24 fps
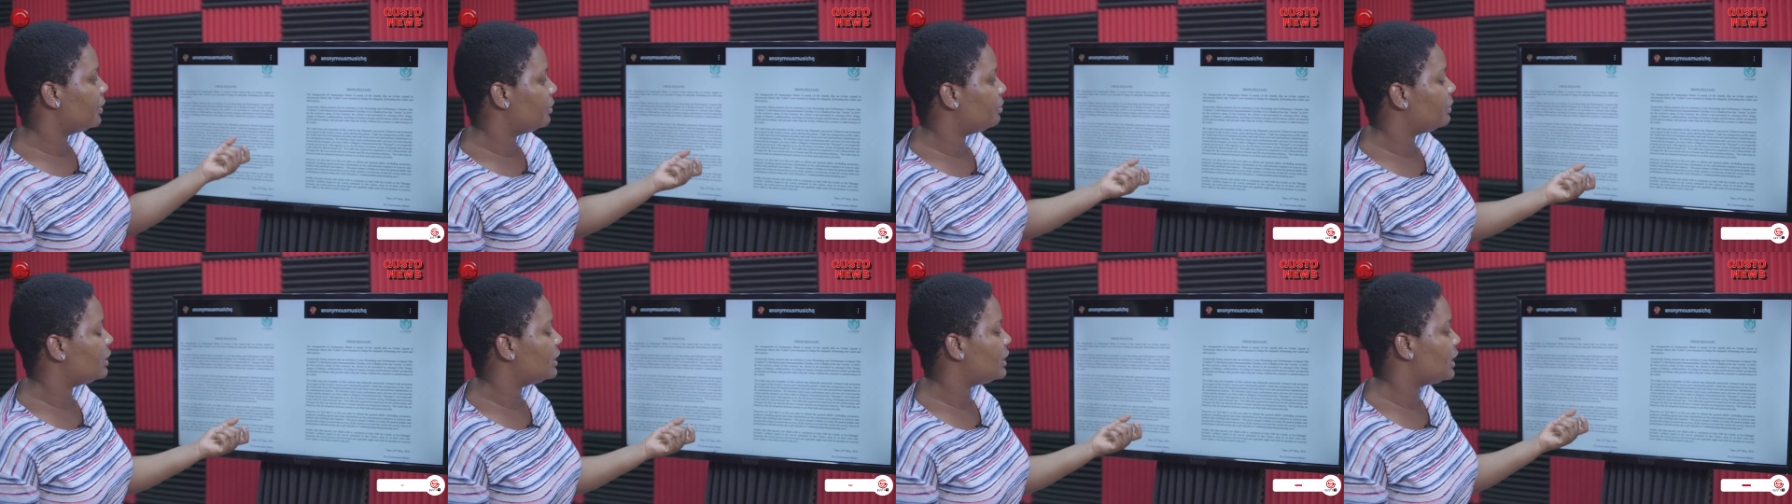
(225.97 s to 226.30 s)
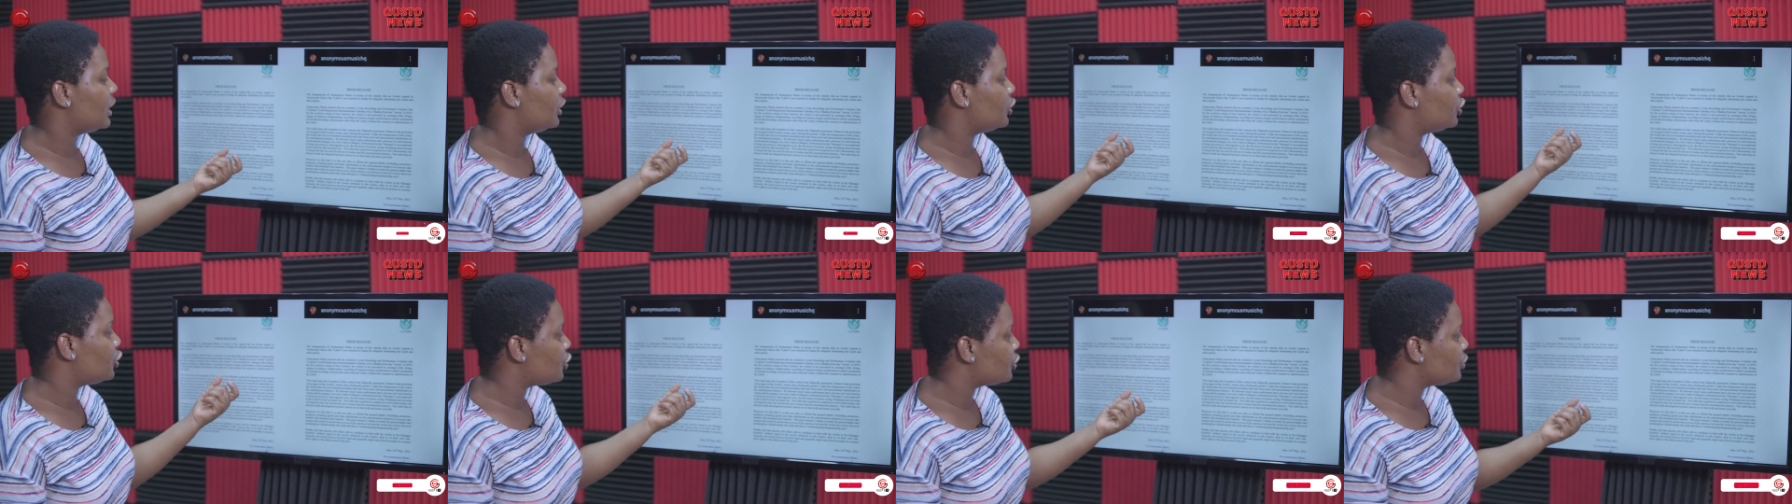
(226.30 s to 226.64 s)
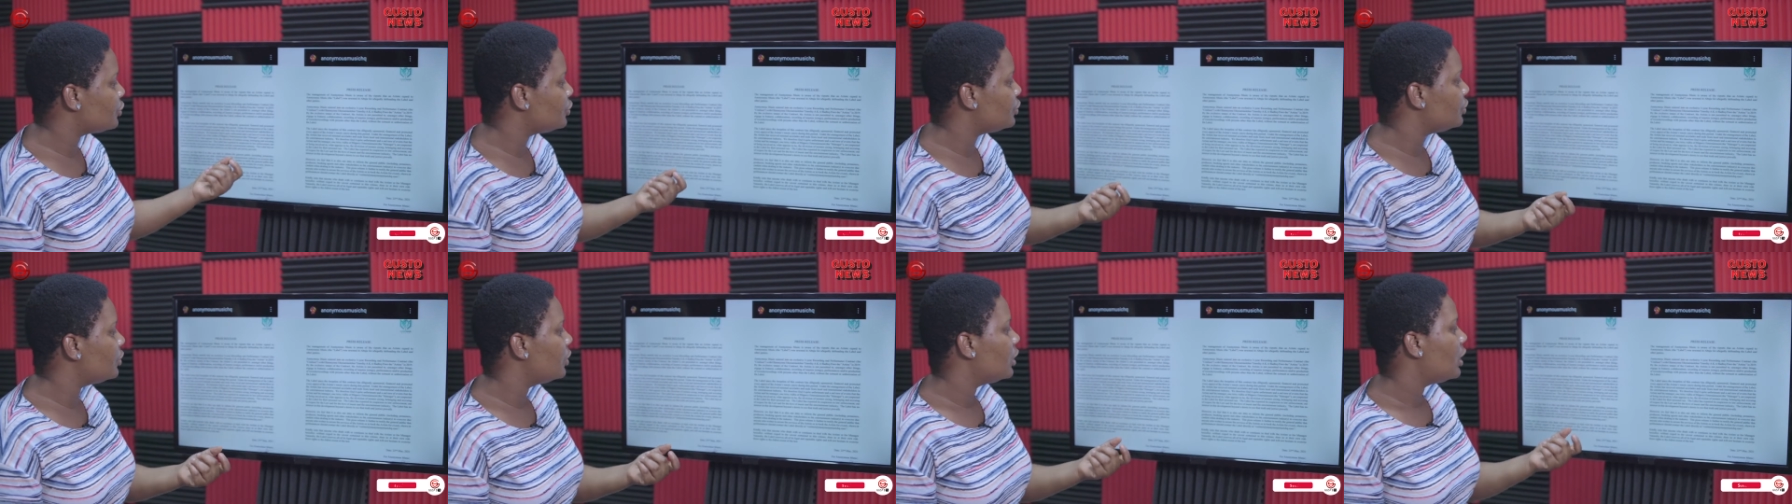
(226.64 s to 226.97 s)
permitted
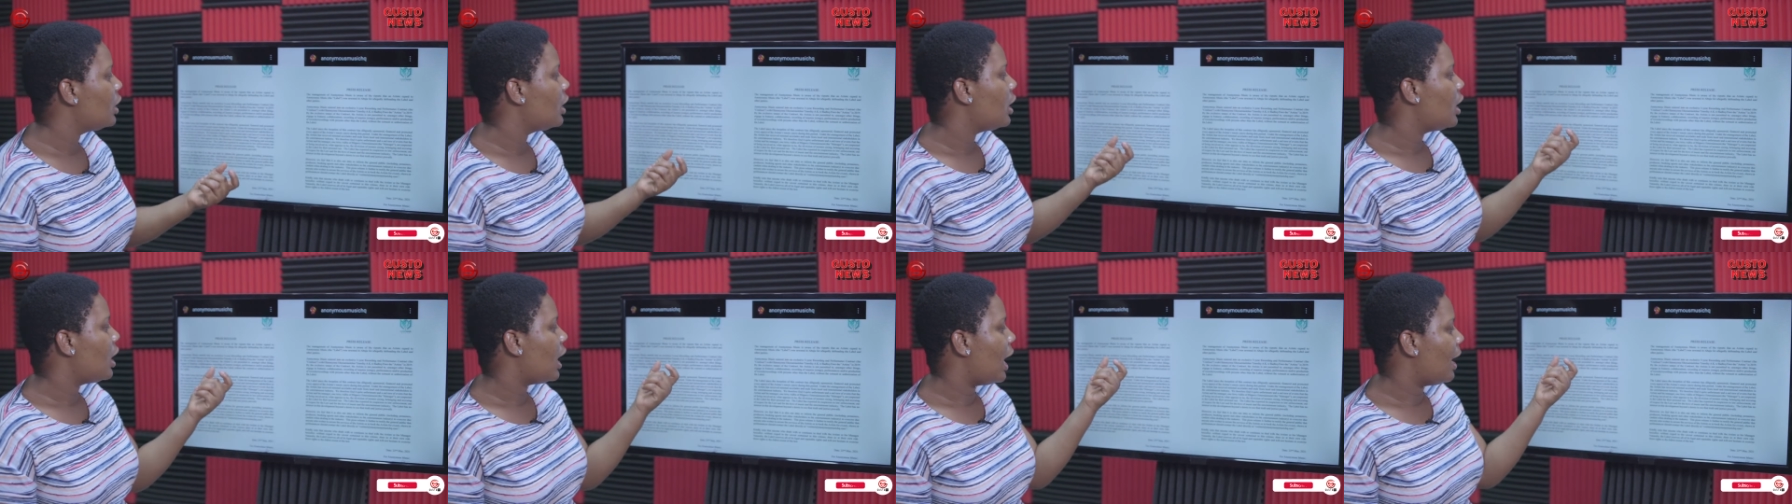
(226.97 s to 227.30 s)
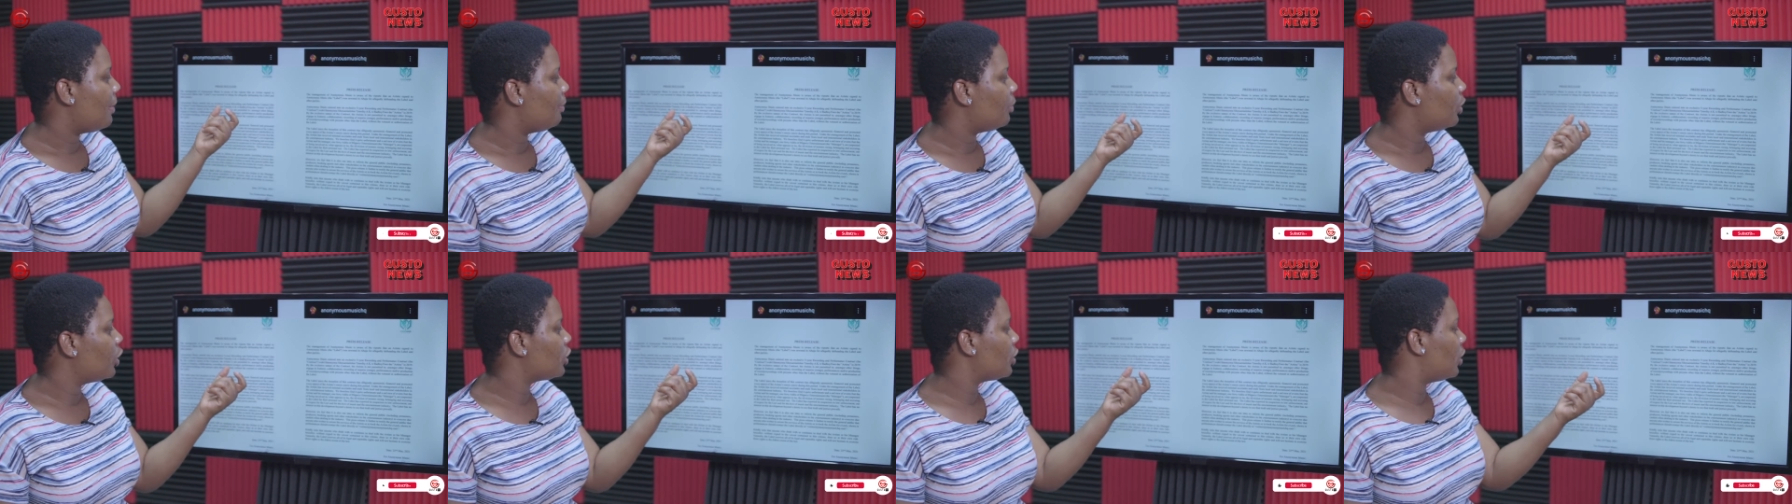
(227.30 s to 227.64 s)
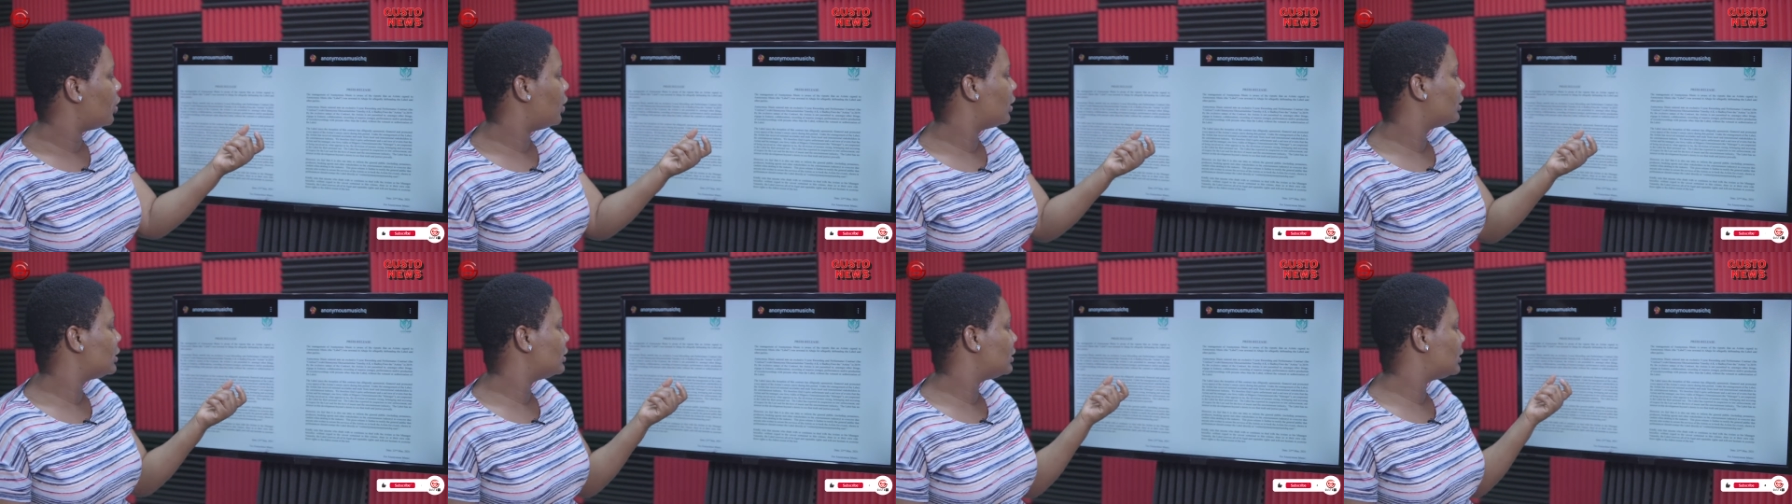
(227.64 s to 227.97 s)
to, among
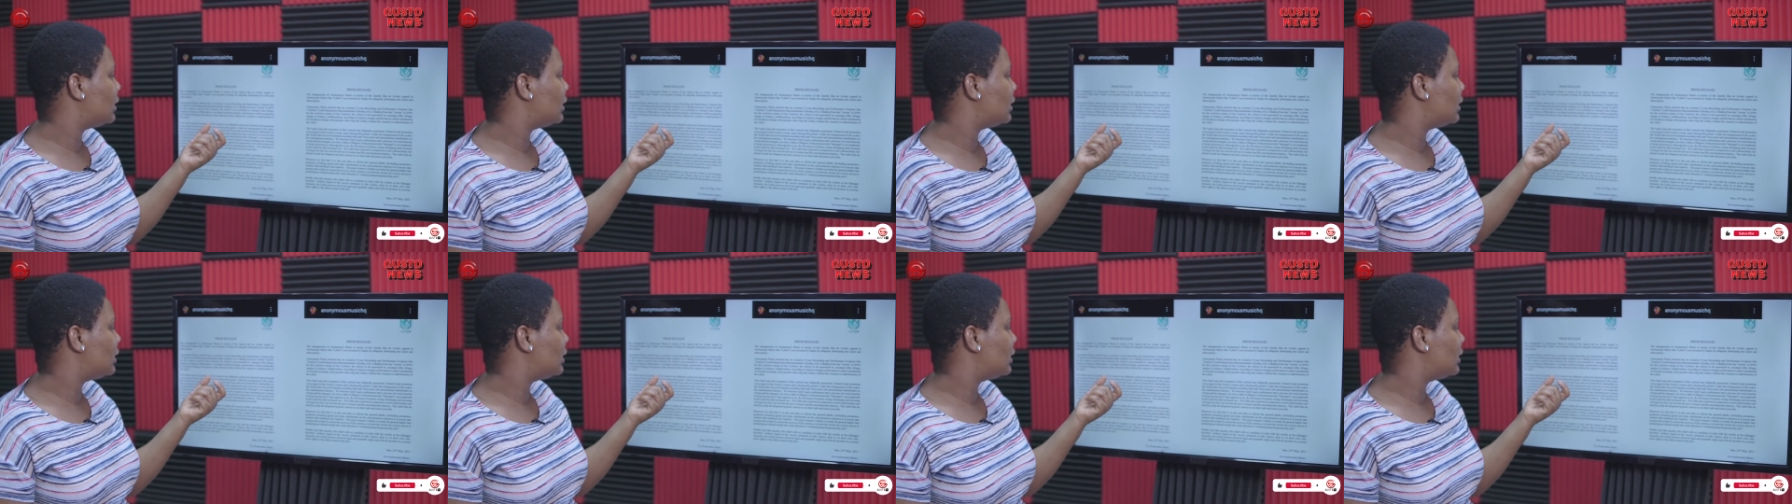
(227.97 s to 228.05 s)
other